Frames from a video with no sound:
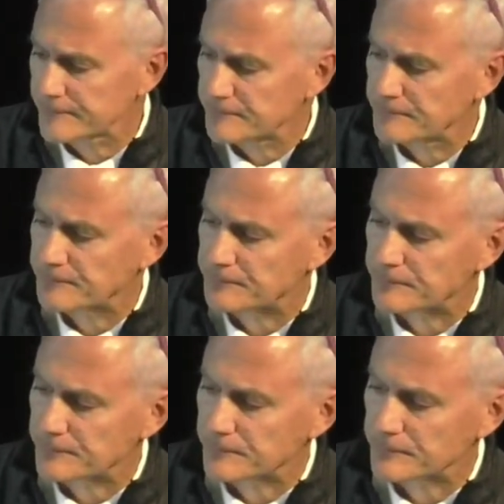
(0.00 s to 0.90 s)

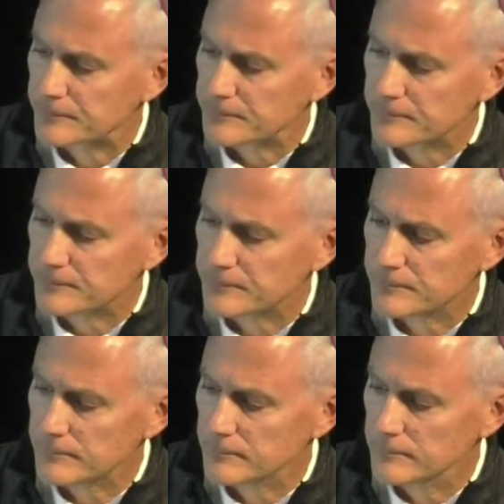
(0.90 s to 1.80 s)

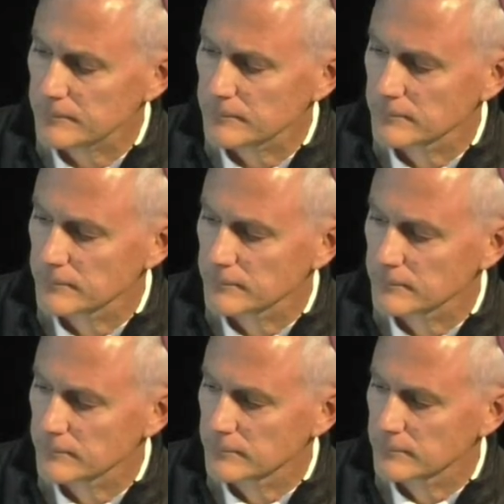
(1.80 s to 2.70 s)

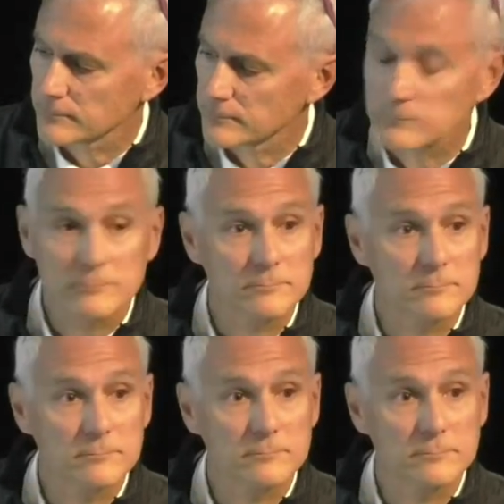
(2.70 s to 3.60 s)

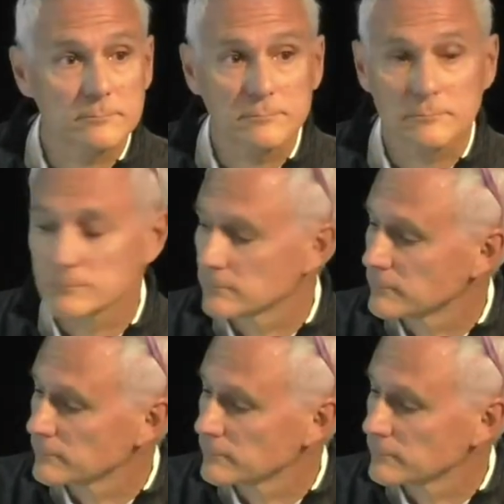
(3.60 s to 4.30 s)
No one is speaking in this clip.